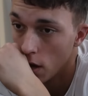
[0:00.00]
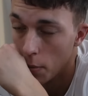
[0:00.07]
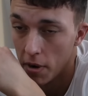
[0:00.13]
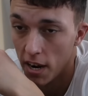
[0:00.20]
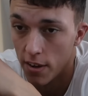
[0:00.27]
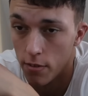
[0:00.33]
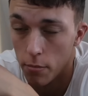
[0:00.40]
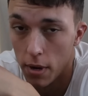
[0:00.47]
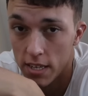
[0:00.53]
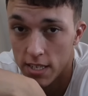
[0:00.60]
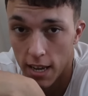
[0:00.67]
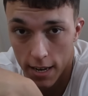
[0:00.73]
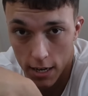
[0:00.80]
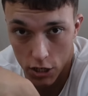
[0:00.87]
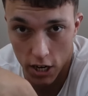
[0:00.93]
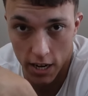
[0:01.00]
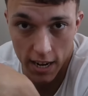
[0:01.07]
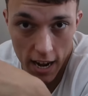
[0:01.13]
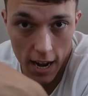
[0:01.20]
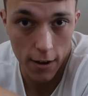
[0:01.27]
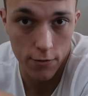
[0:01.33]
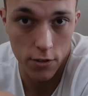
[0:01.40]
I'm gonna have a mass gainer
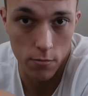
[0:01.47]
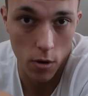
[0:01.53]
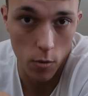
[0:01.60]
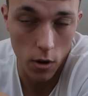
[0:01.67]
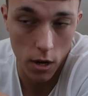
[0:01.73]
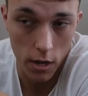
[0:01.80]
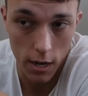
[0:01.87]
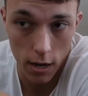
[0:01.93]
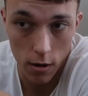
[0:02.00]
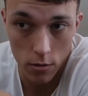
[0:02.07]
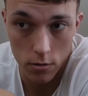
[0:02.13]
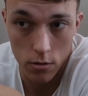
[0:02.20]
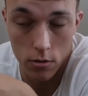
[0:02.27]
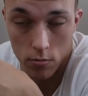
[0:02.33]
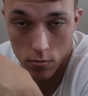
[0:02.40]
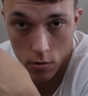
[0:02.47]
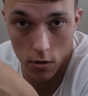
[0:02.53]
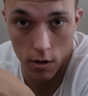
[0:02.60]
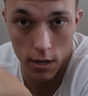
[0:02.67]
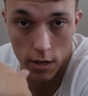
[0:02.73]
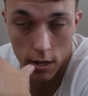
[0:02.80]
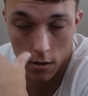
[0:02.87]
shake after my workout,
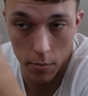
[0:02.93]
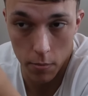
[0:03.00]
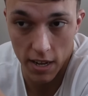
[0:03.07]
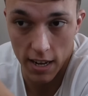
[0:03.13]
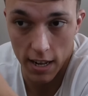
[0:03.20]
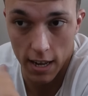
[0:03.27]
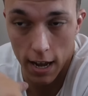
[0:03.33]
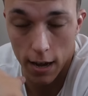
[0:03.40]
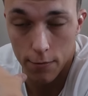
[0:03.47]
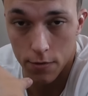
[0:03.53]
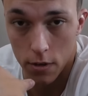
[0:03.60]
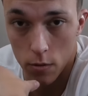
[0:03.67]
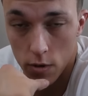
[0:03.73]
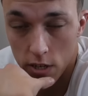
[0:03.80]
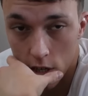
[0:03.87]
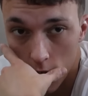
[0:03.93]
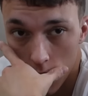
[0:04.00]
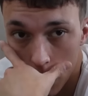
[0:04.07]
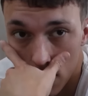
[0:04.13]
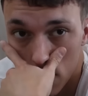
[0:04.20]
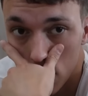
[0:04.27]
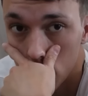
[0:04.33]
like immediately after, which
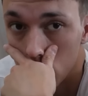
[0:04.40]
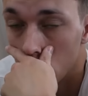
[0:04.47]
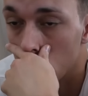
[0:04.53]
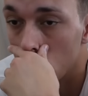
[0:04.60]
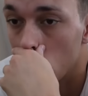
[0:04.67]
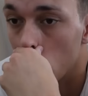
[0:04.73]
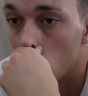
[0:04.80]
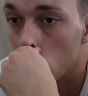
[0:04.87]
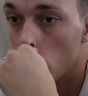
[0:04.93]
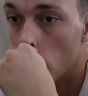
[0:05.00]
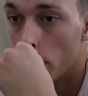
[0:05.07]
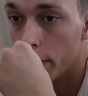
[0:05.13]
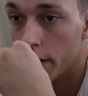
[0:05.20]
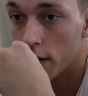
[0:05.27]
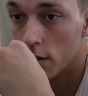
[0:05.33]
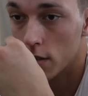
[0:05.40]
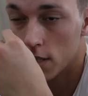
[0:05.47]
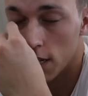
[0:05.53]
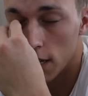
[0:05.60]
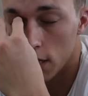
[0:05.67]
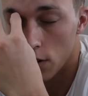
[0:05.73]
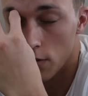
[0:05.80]
is, I think,
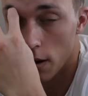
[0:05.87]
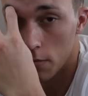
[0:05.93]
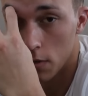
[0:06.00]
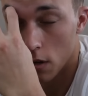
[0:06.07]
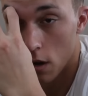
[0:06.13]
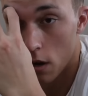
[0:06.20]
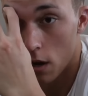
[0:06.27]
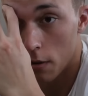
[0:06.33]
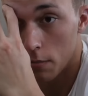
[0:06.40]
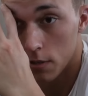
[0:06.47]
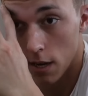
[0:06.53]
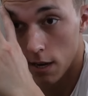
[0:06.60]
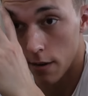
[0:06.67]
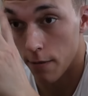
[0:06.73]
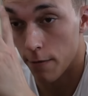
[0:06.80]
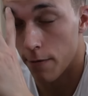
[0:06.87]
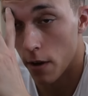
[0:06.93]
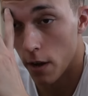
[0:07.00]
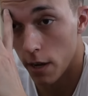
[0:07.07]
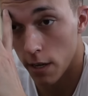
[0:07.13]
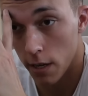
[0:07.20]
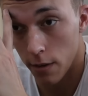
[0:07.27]
60 grams of carbs and
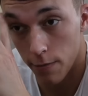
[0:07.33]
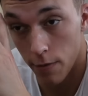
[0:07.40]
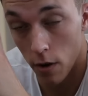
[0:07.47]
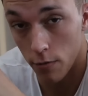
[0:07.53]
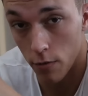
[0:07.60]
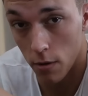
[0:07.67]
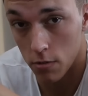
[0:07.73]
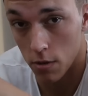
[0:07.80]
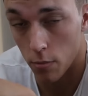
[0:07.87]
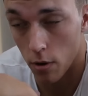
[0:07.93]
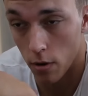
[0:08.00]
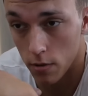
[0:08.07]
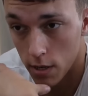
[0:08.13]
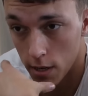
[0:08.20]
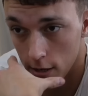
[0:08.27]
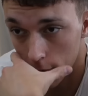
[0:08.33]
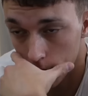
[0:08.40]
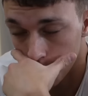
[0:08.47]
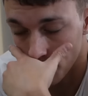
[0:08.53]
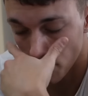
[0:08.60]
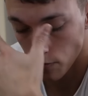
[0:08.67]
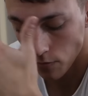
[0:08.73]
35 grams of protein.